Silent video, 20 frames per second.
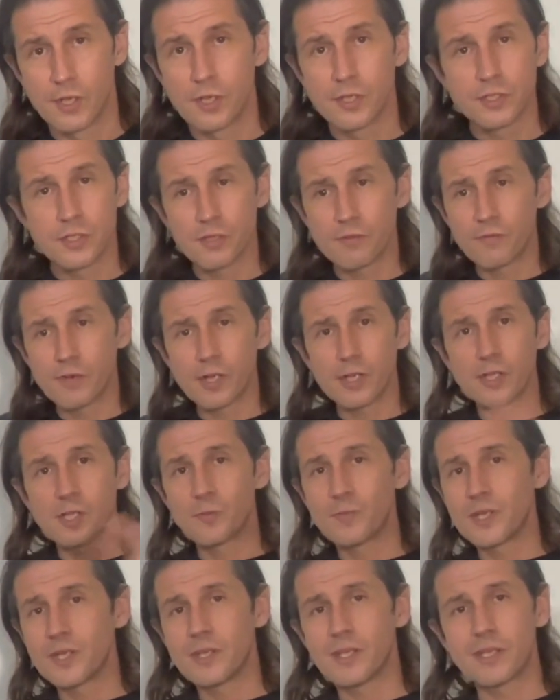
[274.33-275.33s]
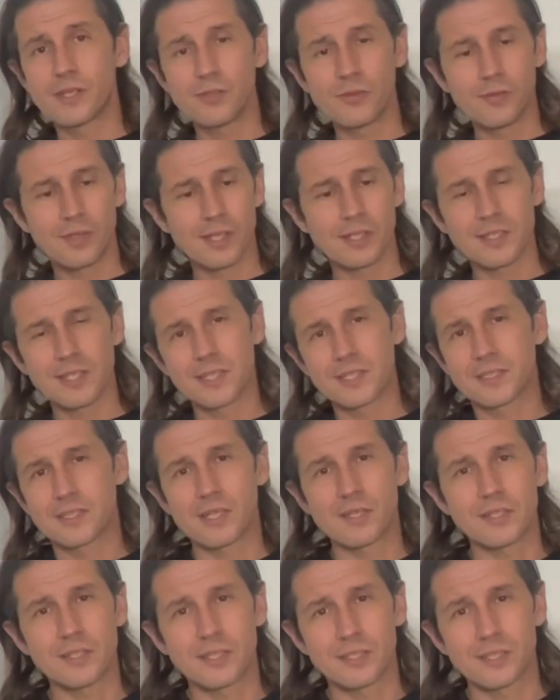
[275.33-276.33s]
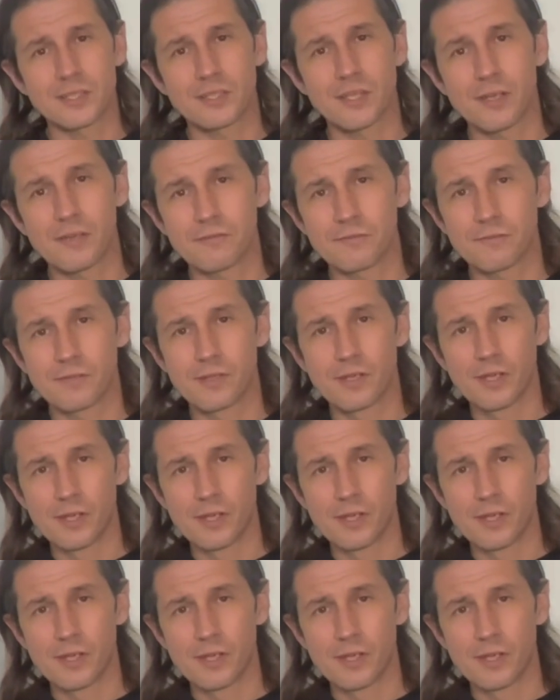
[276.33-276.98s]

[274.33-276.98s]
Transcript: So they're very limited. They can do things like sell you stuff.